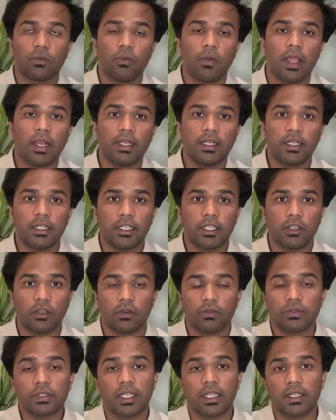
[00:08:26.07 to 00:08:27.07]
validity
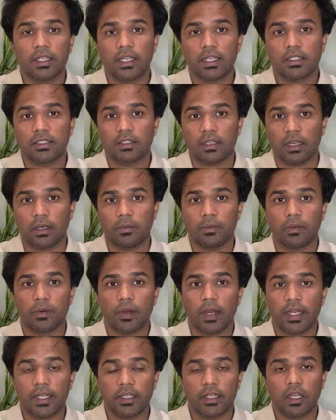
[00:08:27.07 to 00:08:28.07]
of theory exam
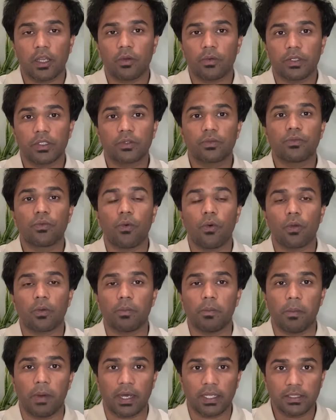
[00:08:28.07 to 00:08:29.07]
right now is 4
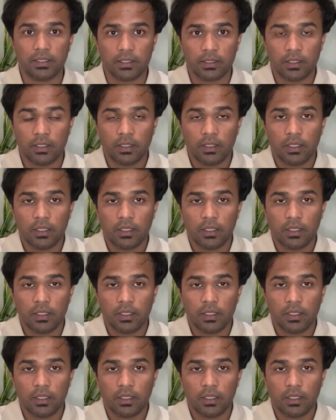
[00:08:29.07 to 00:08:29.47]
months,